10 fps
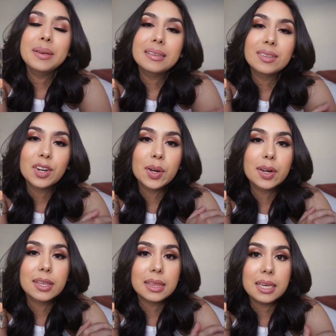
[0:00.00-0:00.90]
He's
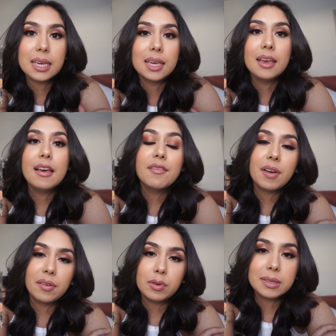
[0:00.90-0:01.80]
currently
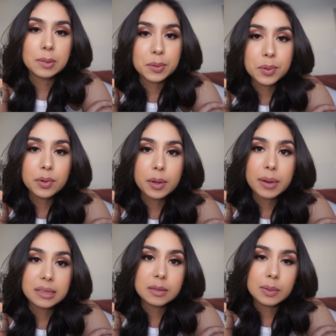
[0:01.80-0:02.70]
five weeks old,
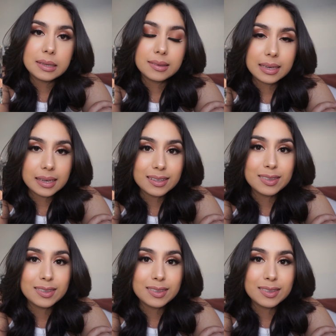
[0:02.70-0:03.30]
about to be six.